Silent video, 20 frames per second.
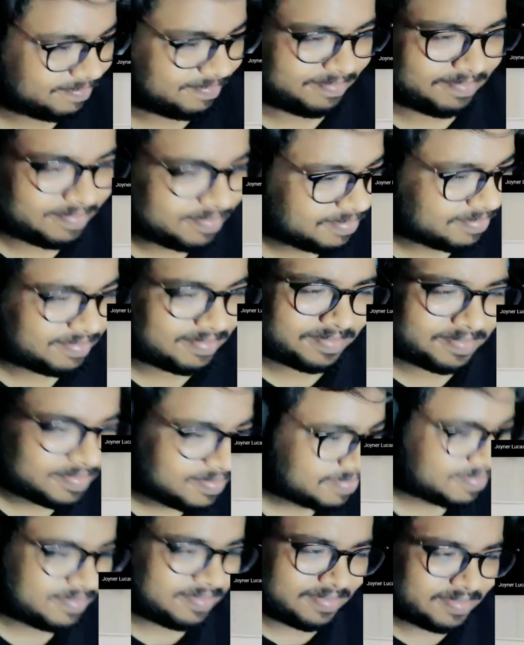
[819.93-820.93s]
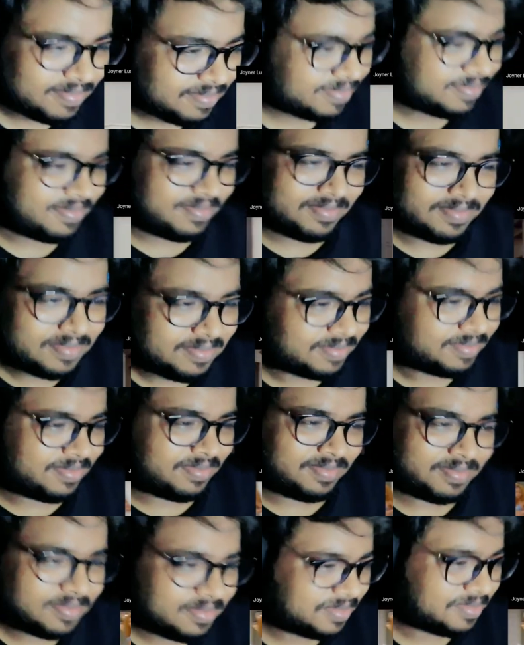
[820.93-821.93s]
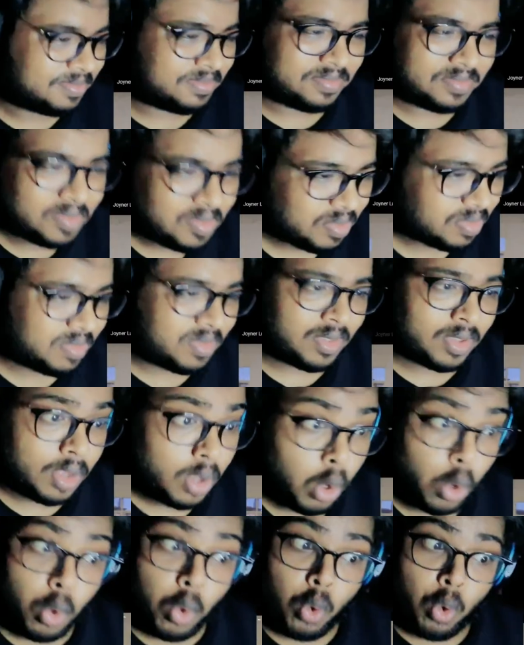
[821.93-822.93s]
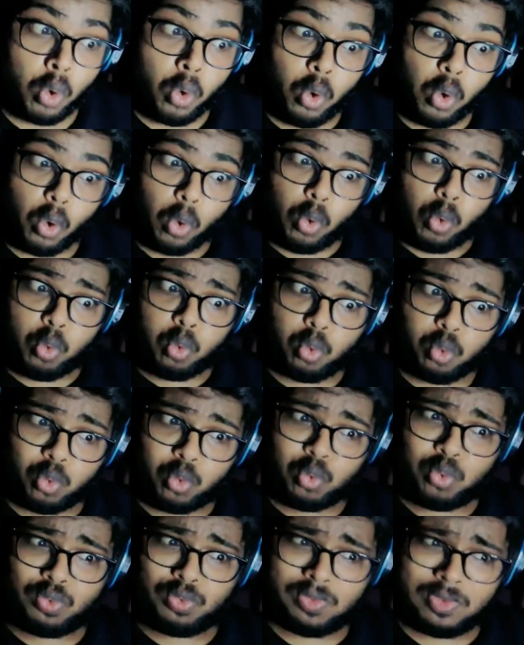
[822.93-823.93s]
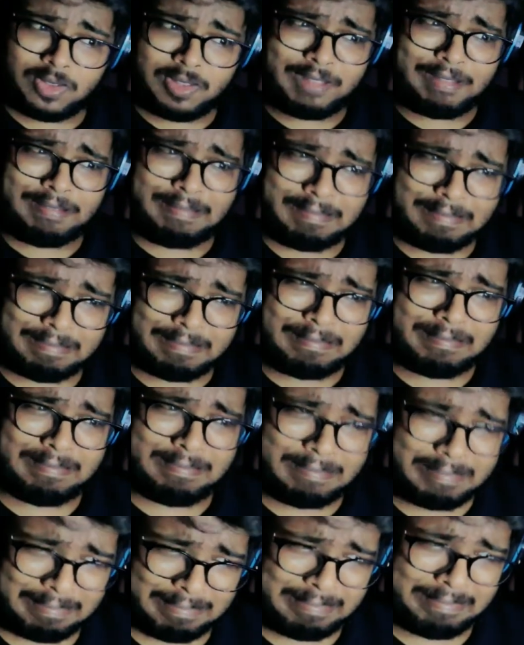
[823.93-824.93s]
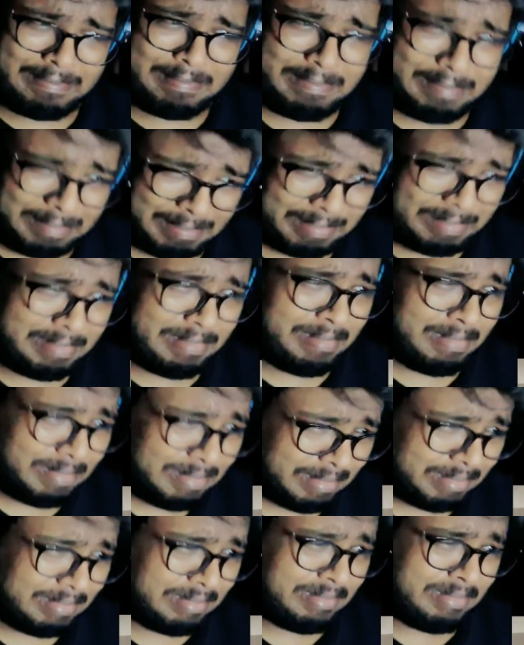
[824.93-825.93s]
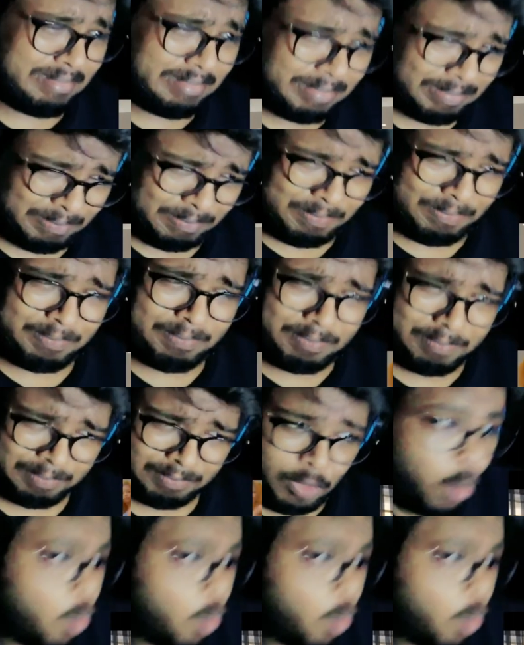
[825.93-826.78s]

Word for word: My nigga went crazy, walked in this corner and seen someone fucking this girl. Yeah. Fuck all that spinning block, that's a little boy shit we catching, we rocking this